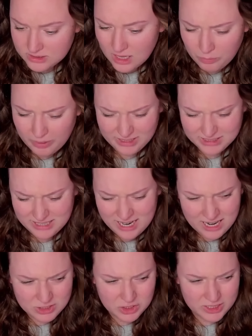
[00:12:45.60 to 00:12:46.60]
that, wait, is that
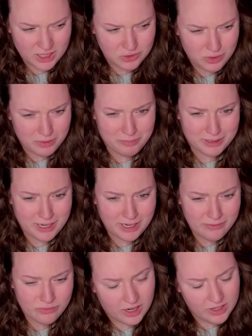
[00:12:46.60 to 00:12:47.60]
actually country in
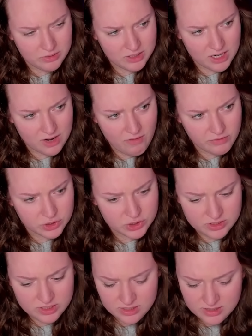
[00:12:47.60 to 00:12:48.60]
BitLife? I don't think I've ever
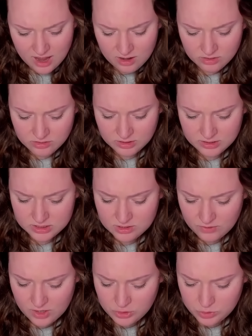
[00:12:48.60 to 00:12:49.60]
seen that on the list
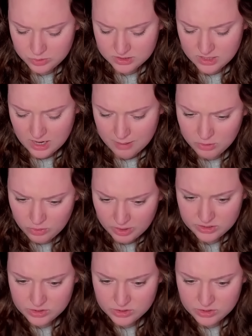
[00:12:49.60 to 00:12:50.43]
of countries to emigrate